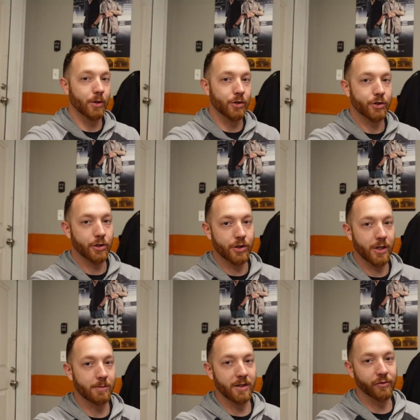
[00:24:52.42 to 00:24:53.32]
booster
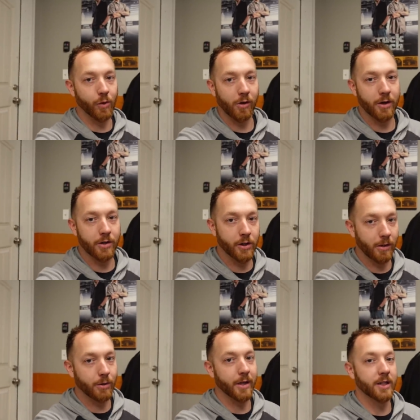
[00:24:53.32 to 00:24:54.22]
GMT 400, you
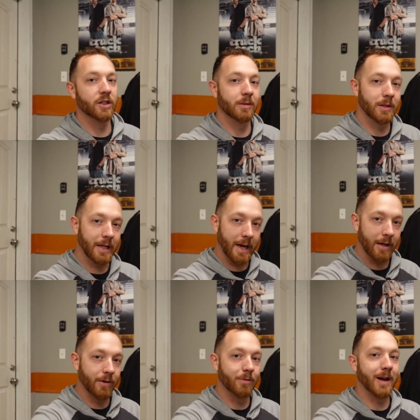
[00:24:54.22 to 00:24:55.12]
can put a GMT
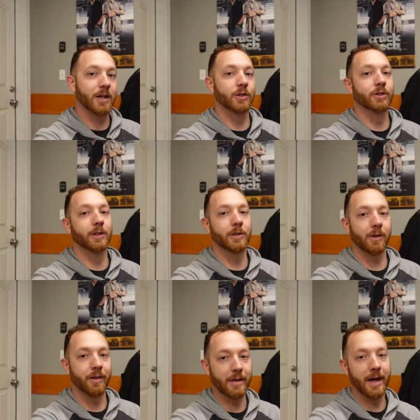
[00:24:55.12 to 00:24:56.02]
800 master
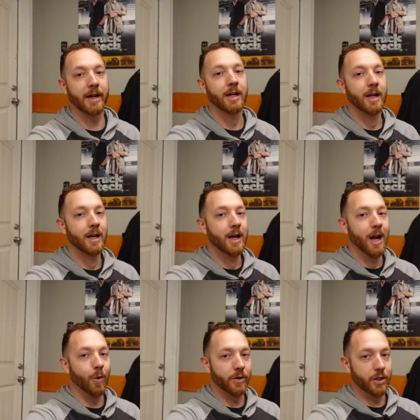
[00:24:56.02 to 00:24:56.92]
cylinder on that
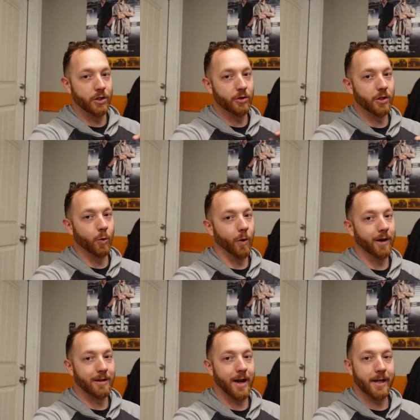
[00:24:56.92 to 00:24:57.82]
with just using
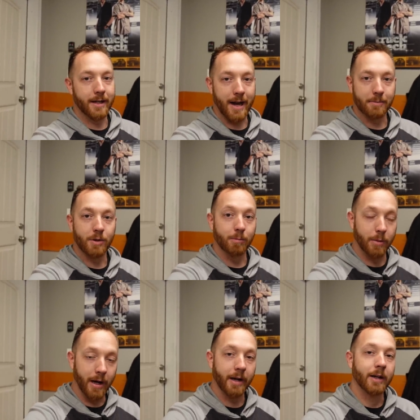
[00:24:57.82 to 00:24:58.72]
one line adapter.
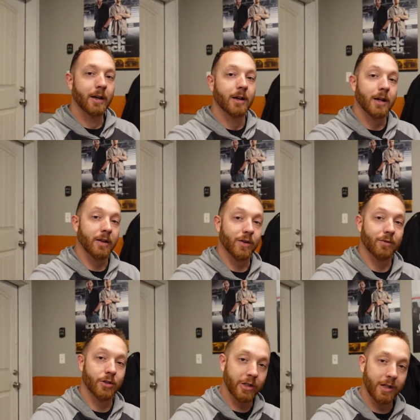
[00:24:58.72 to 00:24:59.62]
But if you
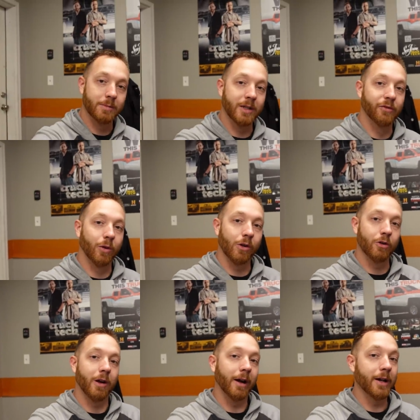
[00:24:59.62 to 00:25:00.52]
have a GMT
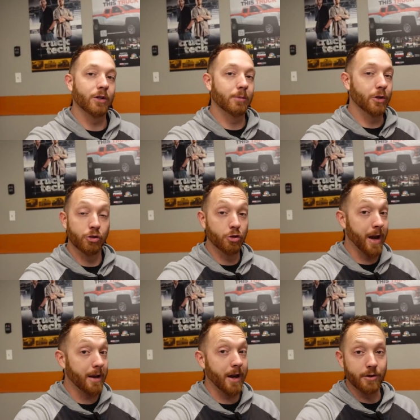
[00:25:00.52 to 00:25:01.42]
400 Hydro Boost, you
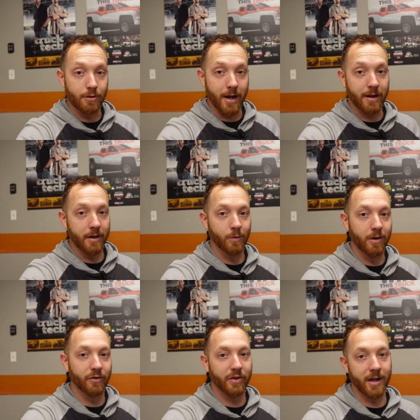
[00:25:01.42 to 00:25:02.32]
cannot do that. They
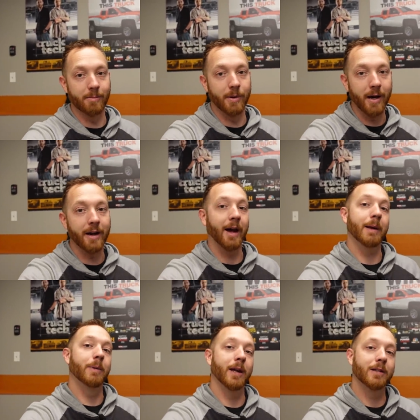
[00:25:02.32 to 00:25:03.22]
won't fit. But
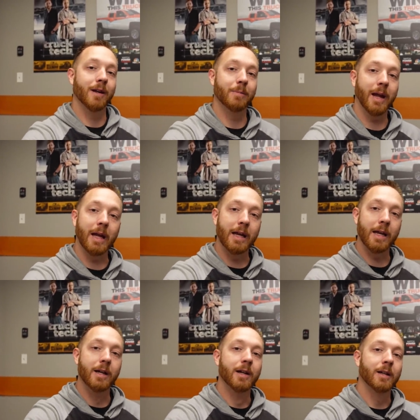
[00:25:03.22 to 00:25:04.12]
I picked up
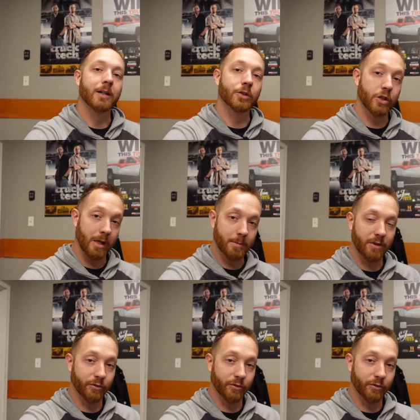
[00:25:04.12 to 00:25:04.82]
a GMT